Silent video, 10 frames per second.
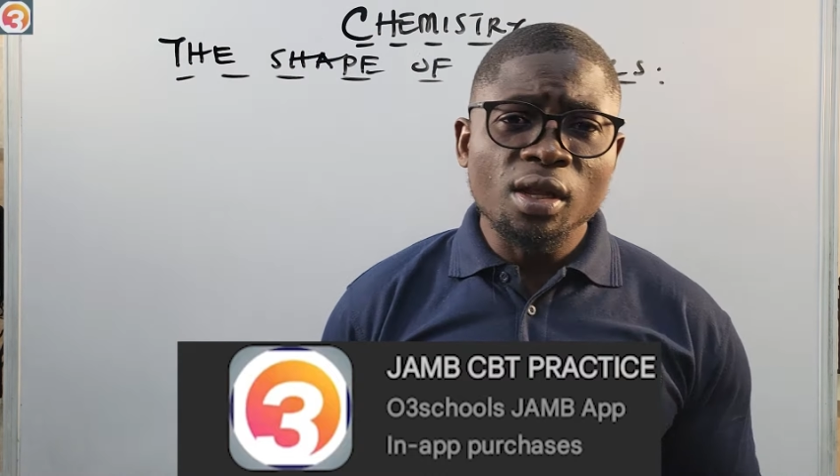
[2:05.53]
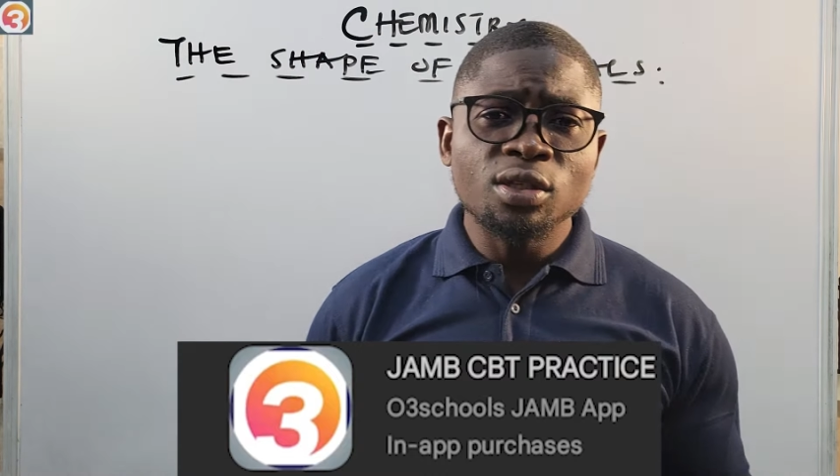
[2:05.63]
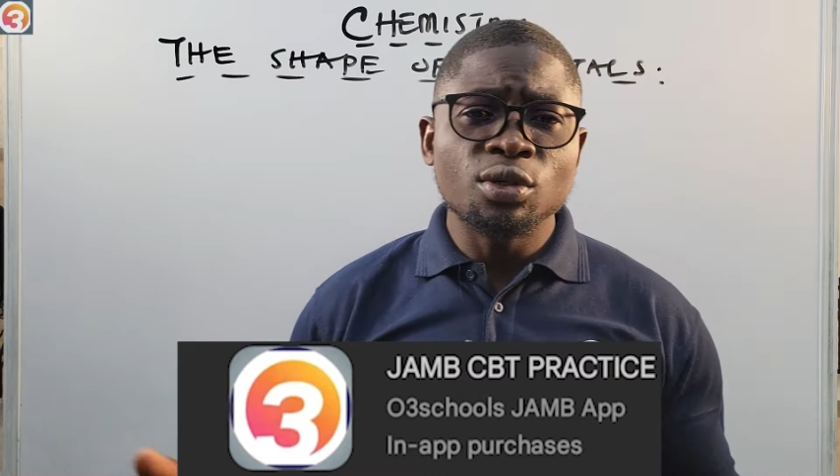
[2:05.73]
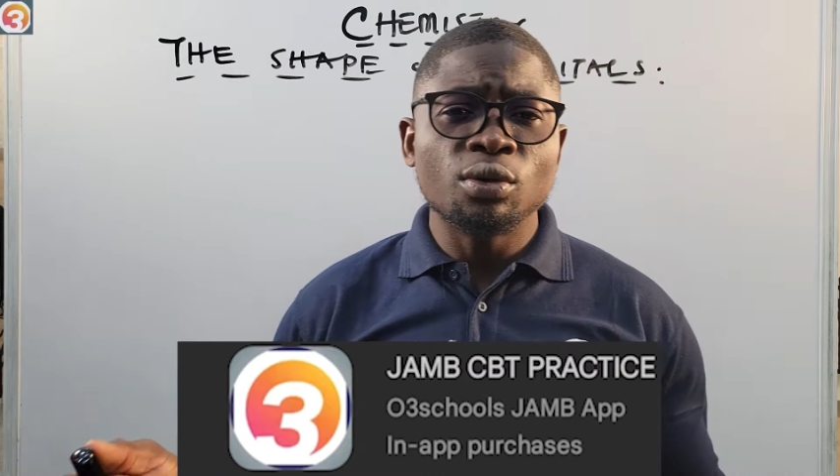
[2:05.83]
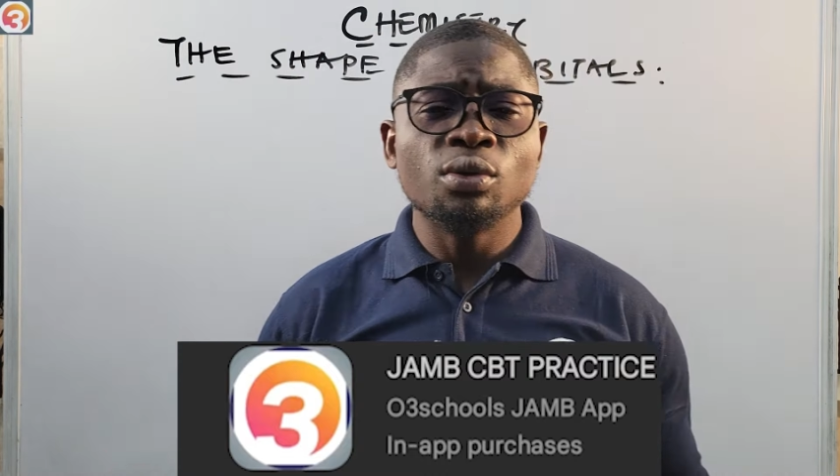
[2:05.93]

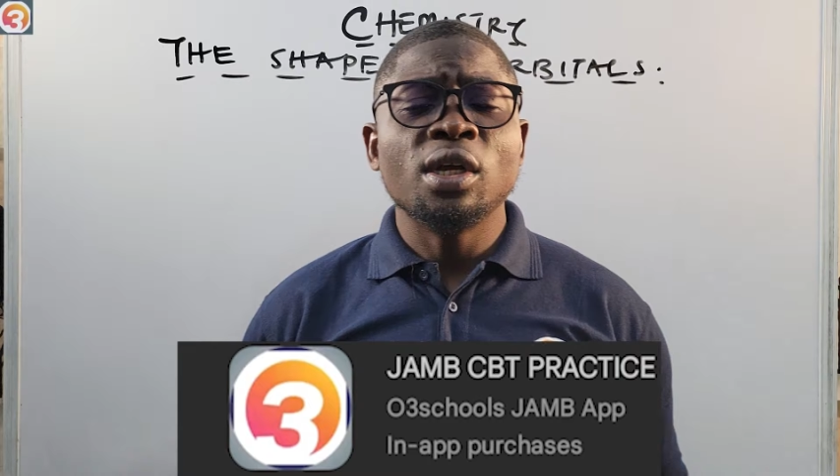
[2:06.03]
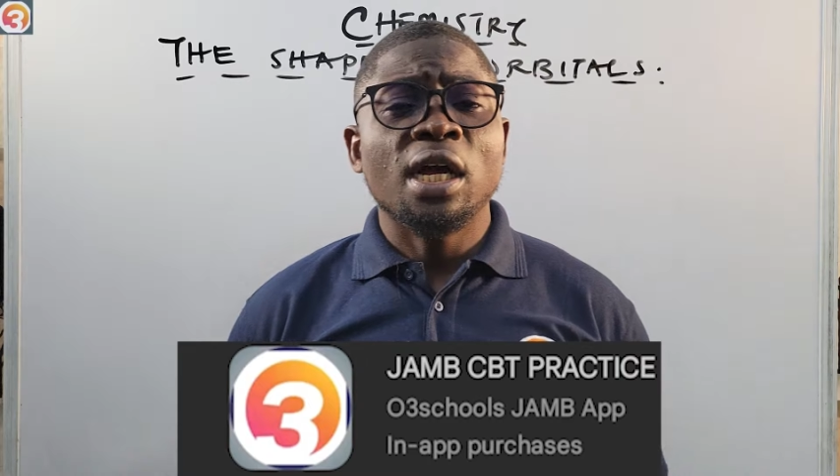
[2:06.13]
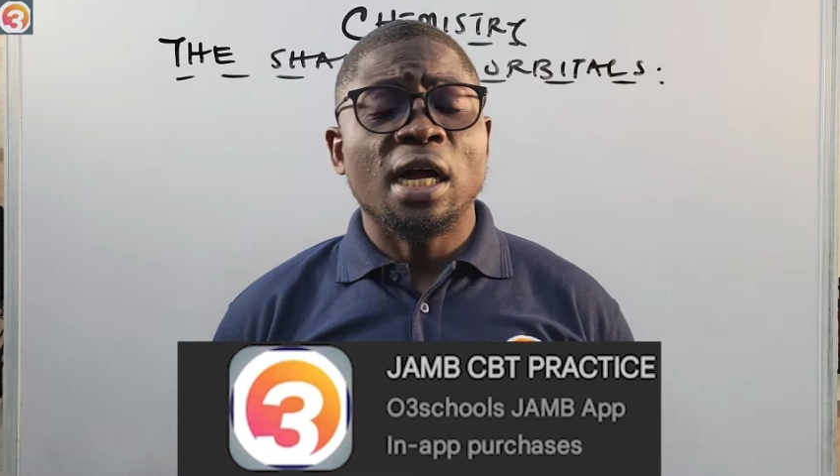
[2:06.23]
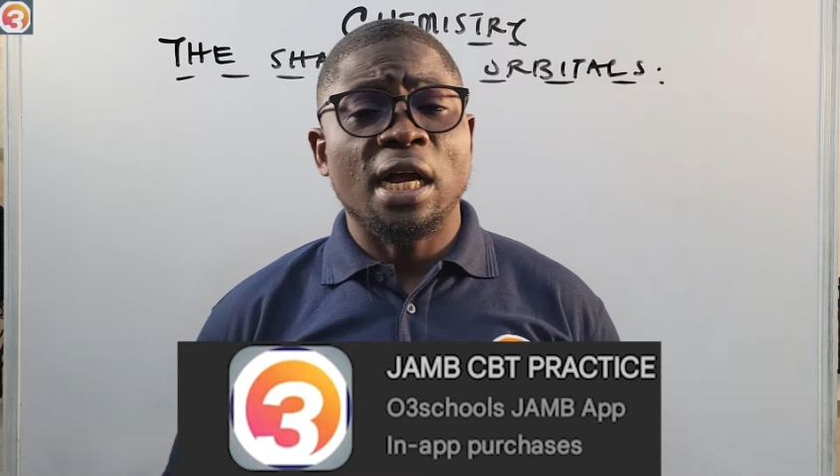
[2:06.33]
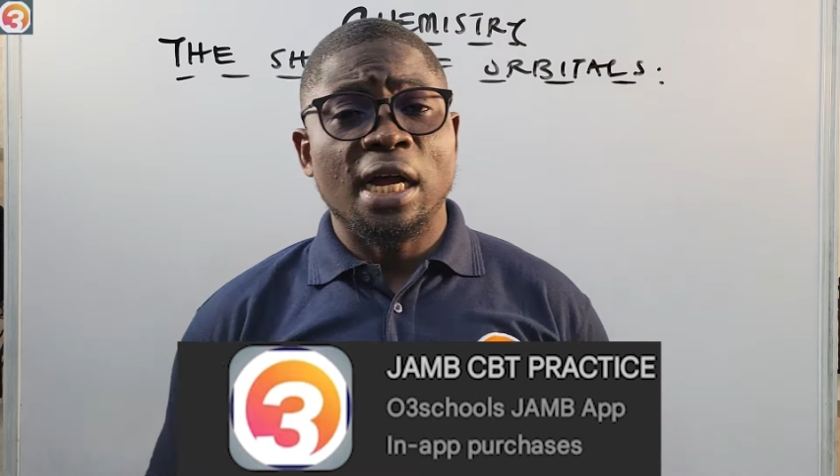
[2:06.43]
to
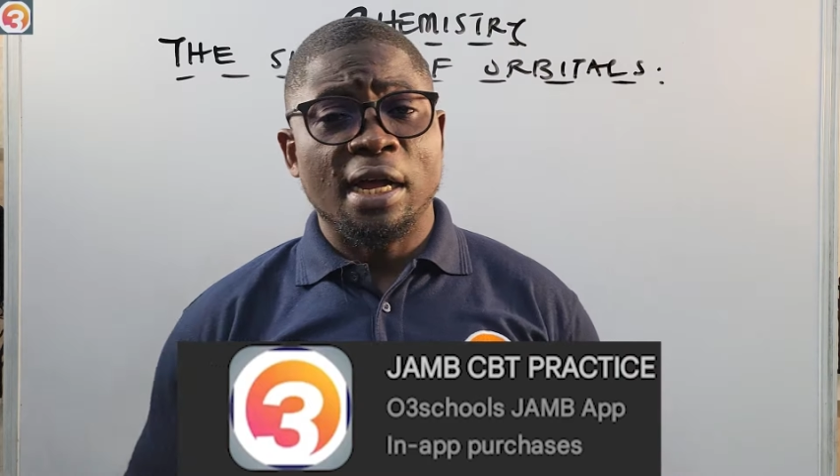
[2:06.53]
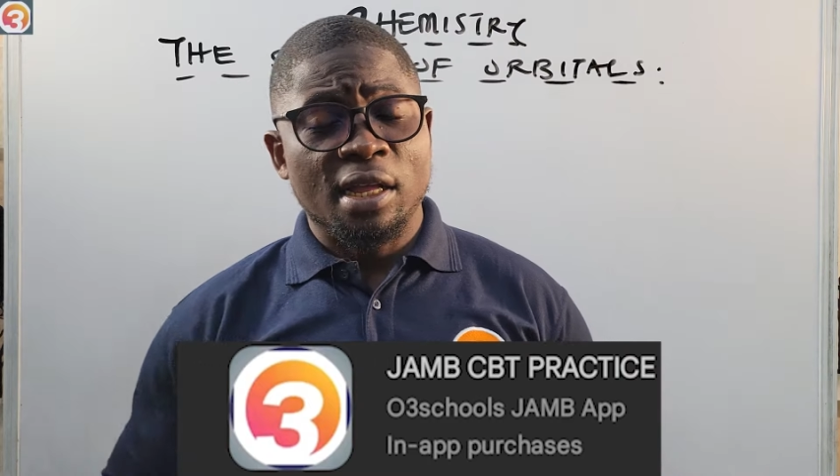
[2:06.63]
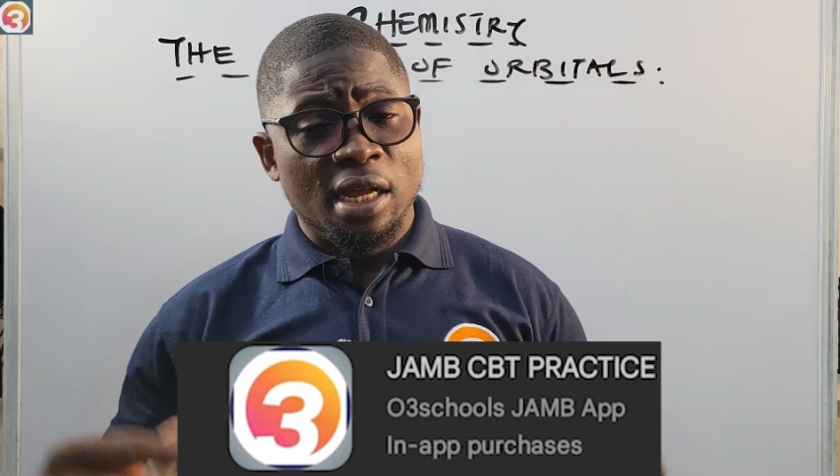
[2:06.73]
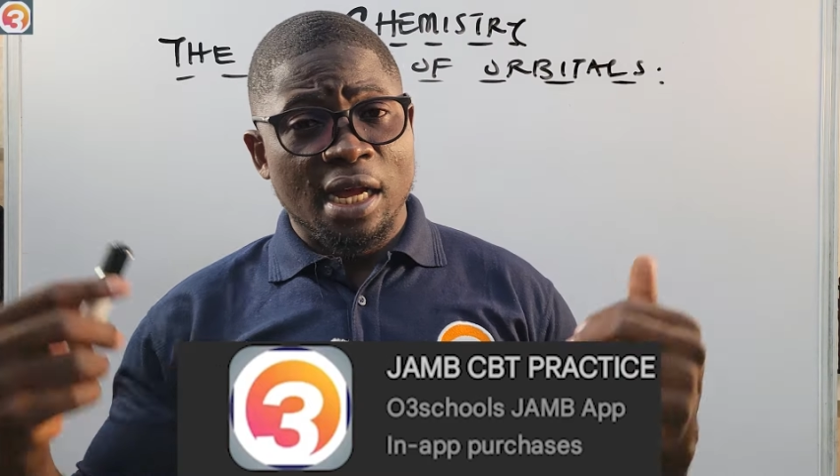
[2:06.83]
know